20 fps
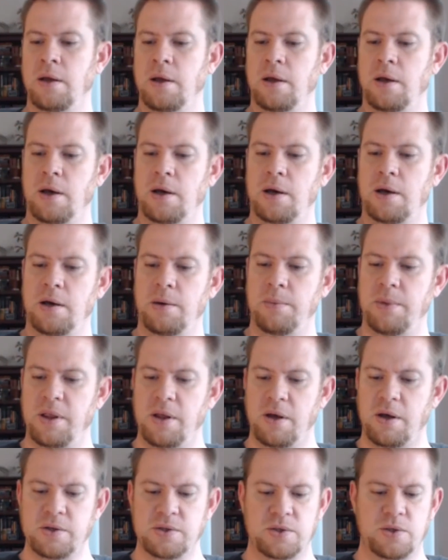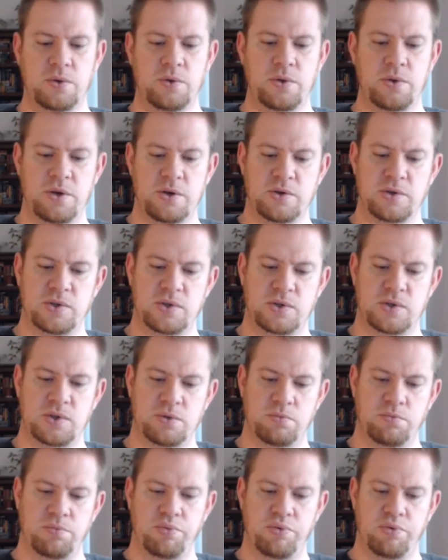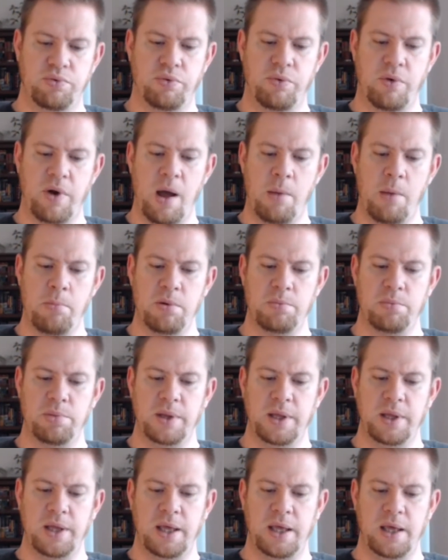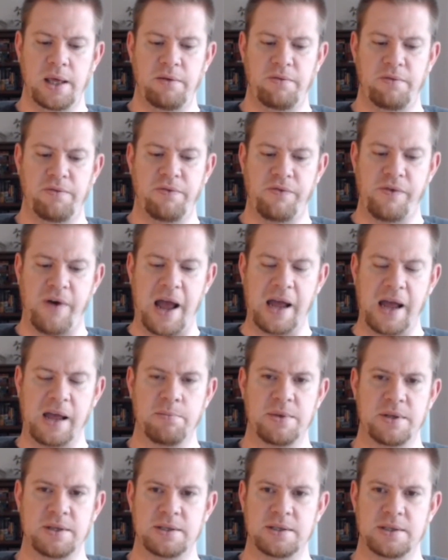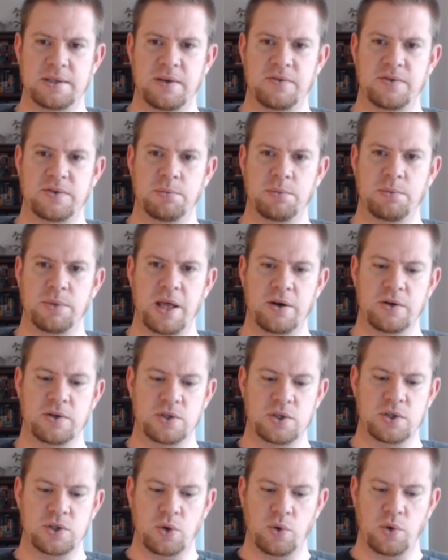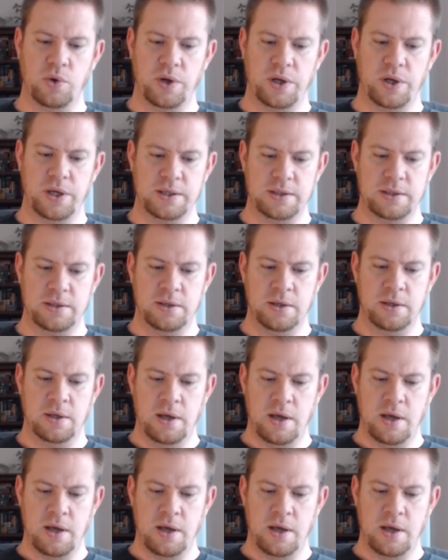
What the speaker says: And also there's probably fragments of some later stories.